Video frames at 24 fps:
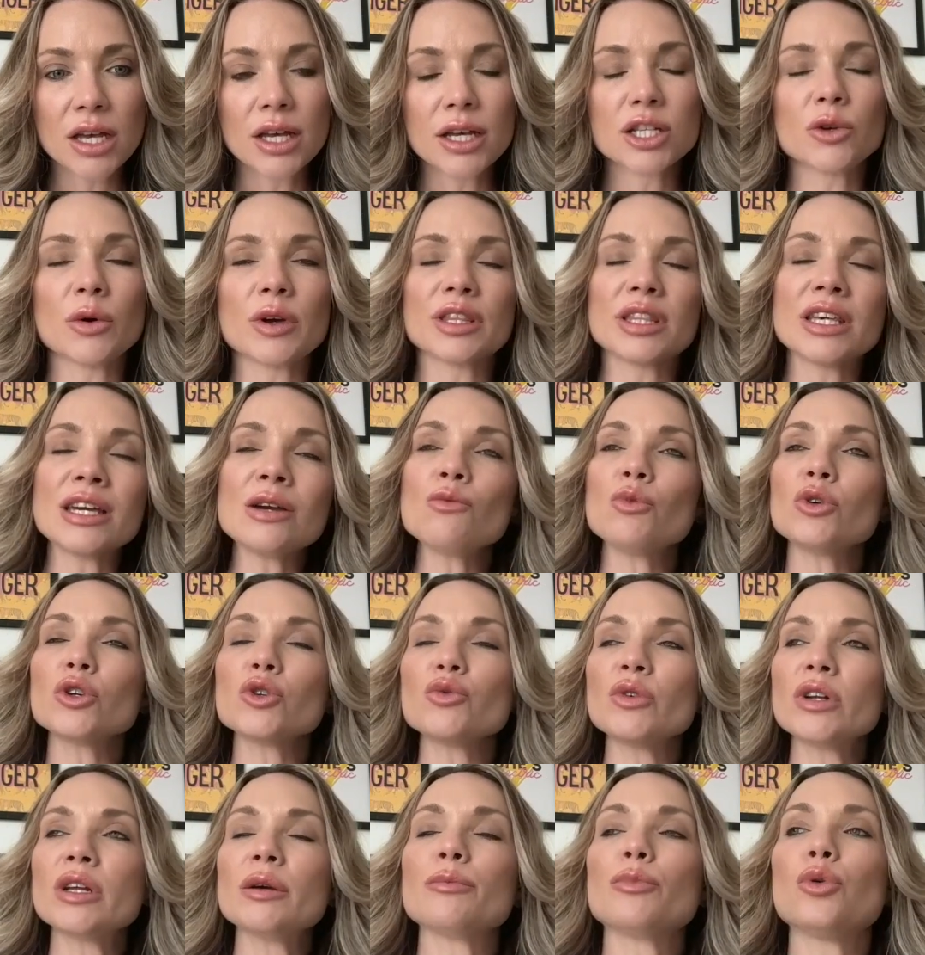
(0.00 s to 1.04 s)
So I think
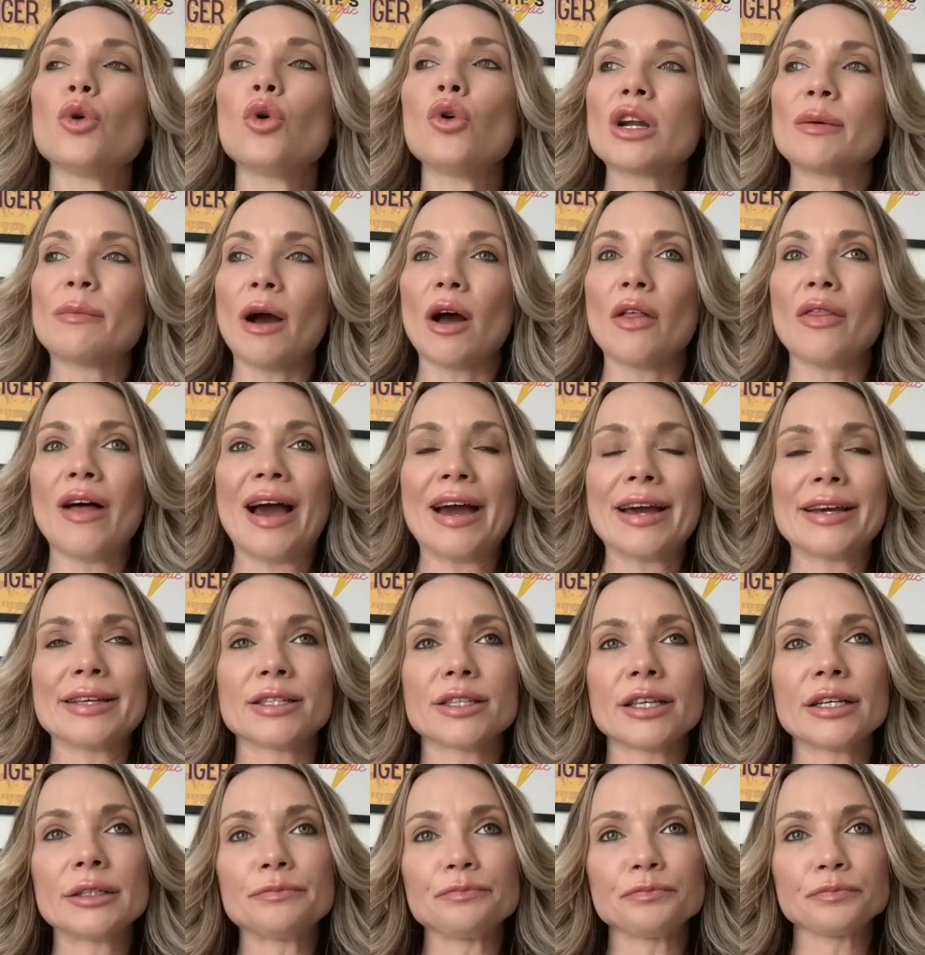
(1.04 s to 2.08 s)
what's really important about that
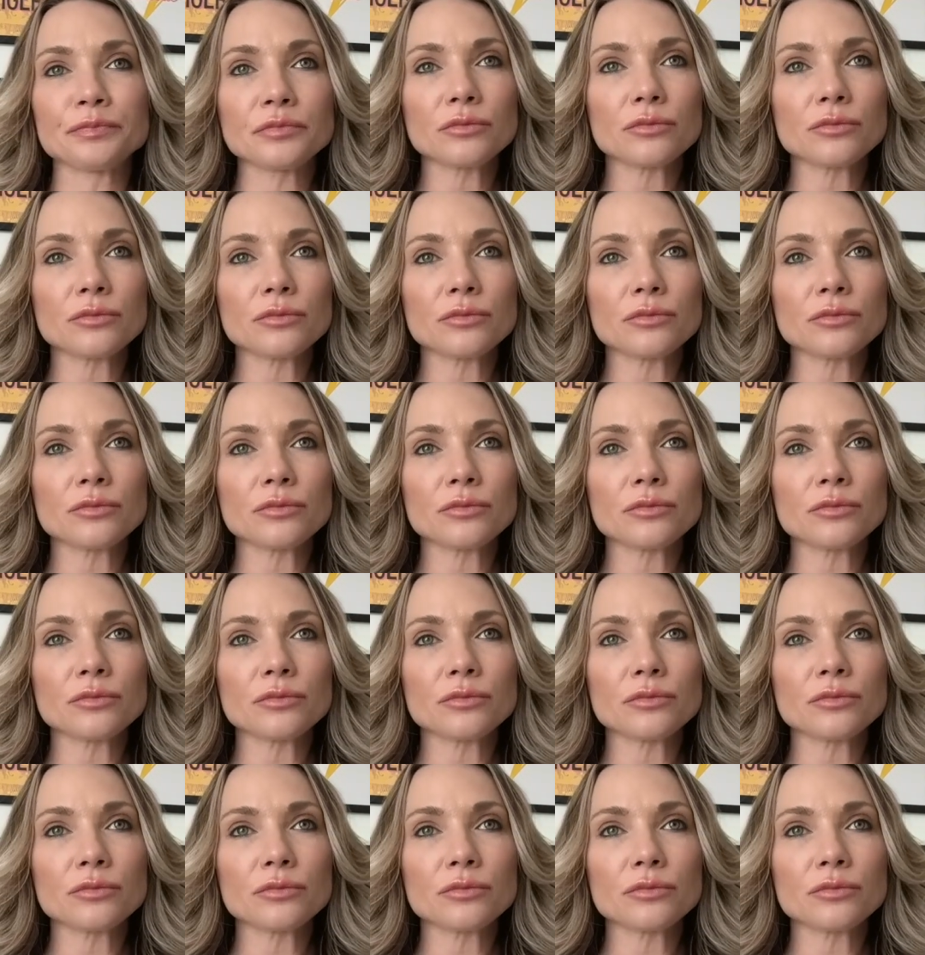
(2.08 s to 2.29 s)
is that,